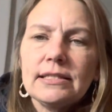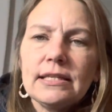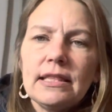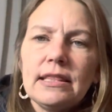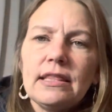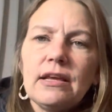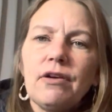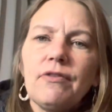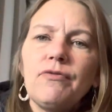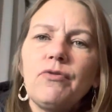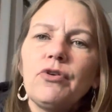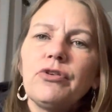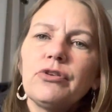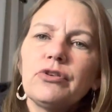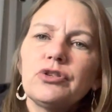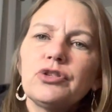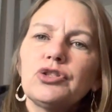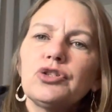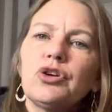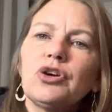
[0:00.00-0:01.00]
and therefore the
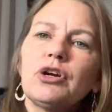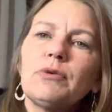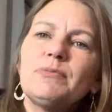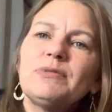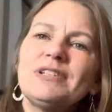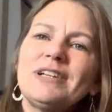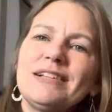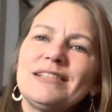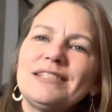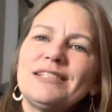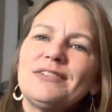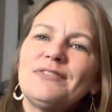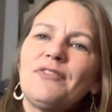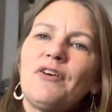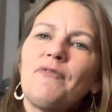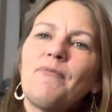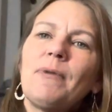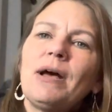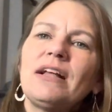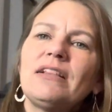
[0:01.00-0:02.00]
circumstances
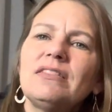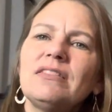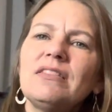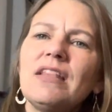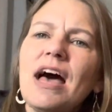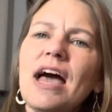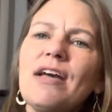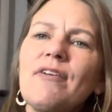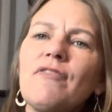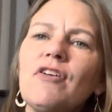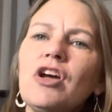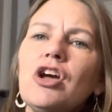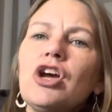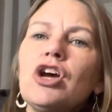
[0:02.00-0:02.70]
of my life